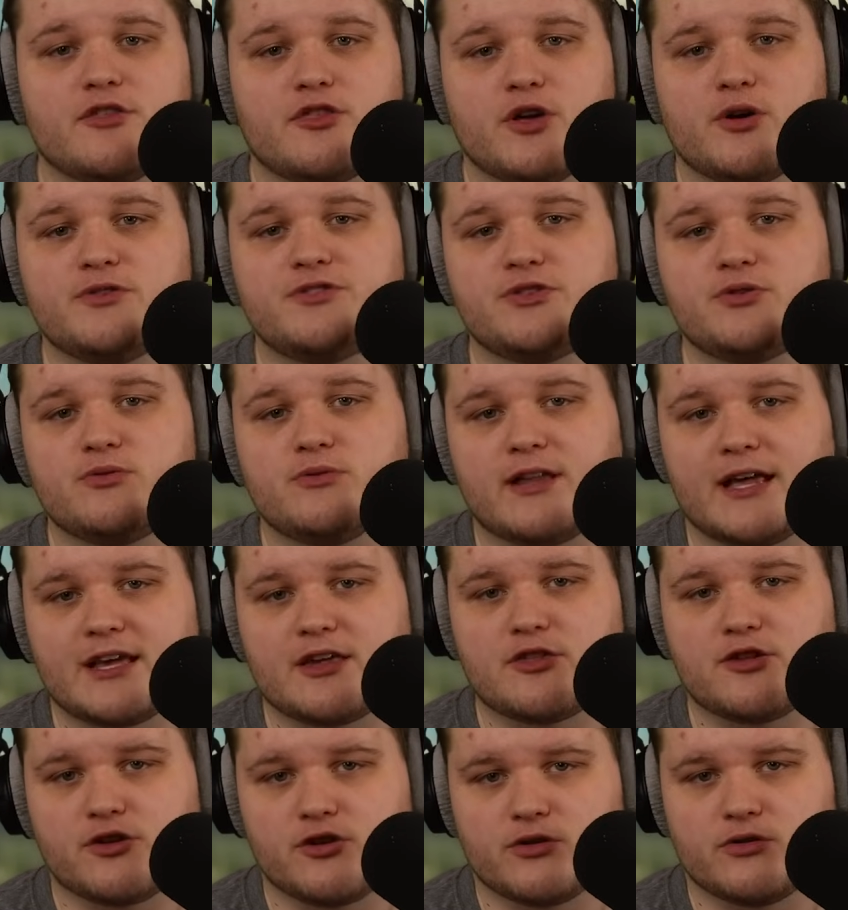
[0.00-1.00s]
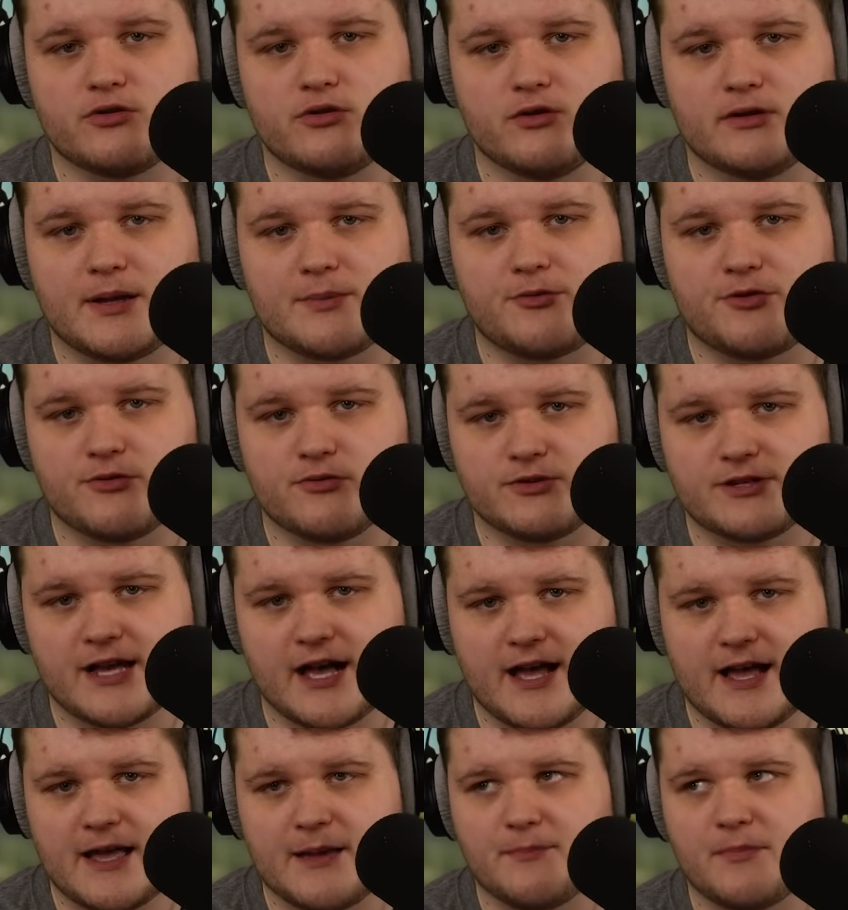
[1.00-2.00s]
those who like The Girl Who Leapt Through
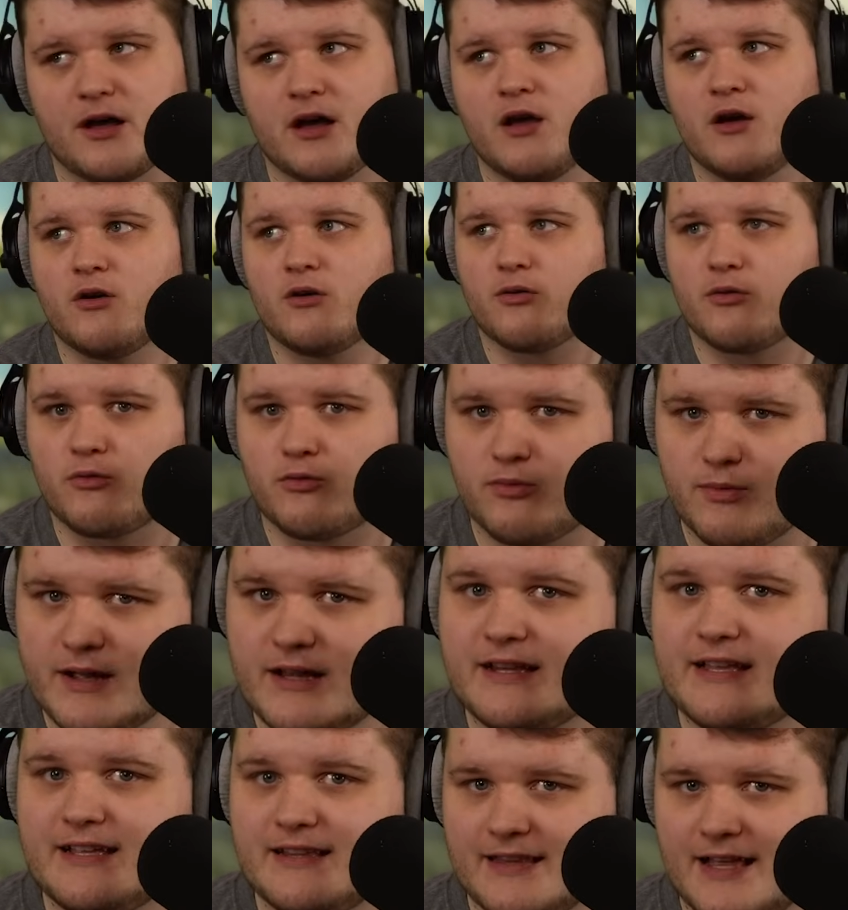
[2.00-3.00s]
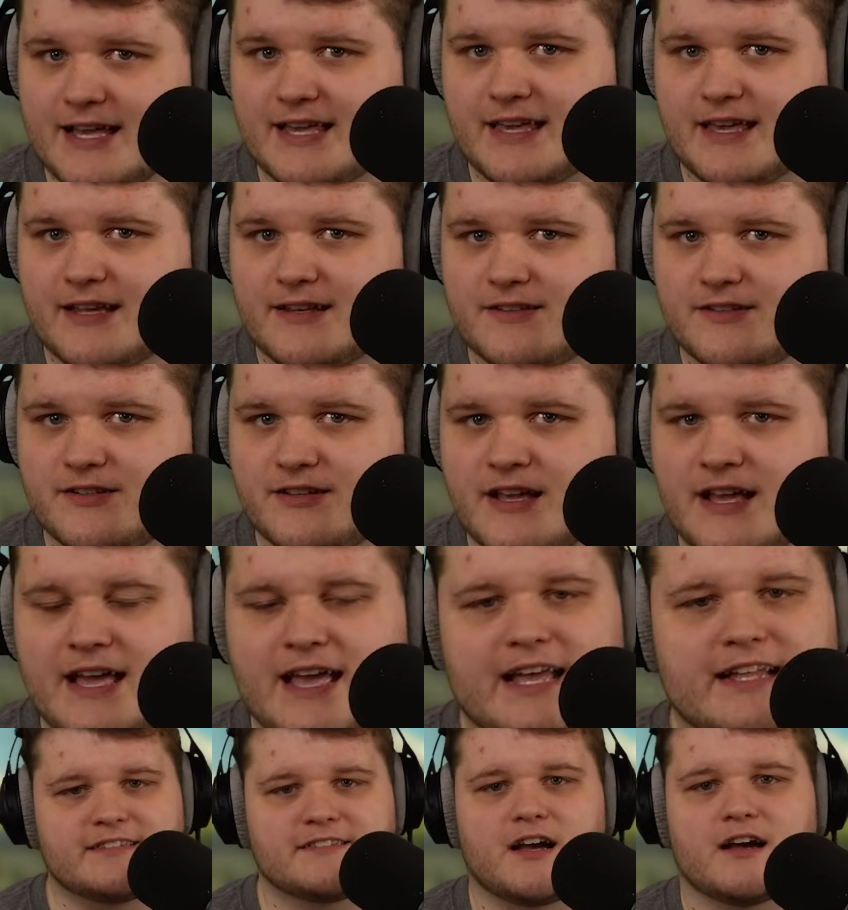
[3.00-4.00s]
Time really like it.
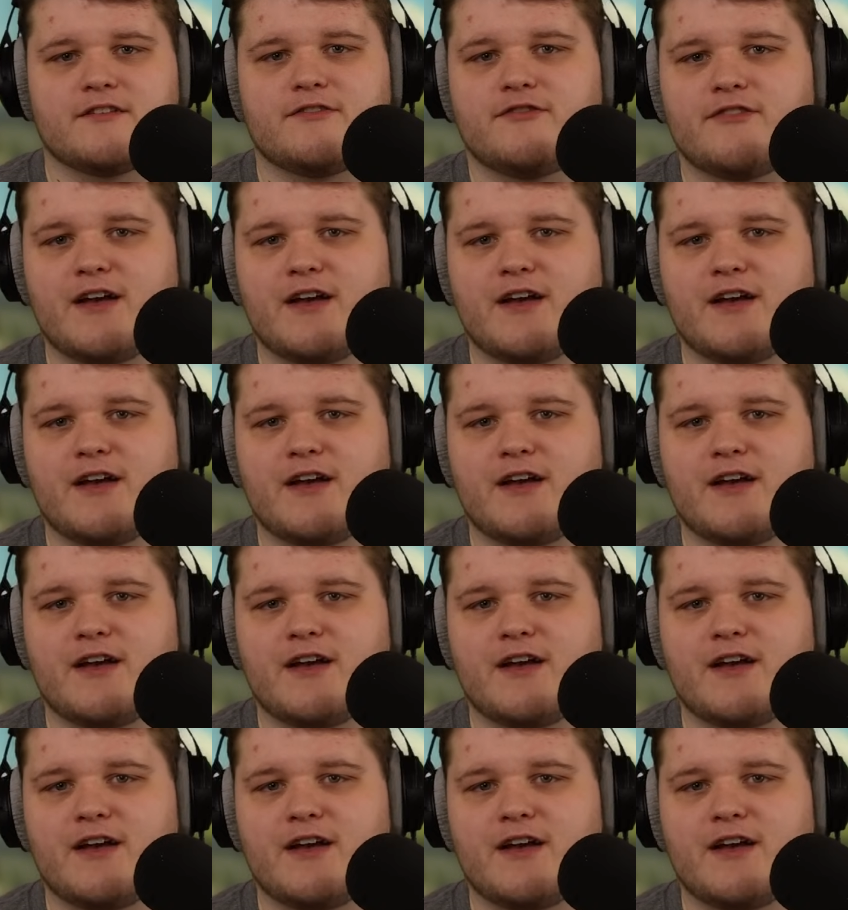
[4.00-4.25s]
It's got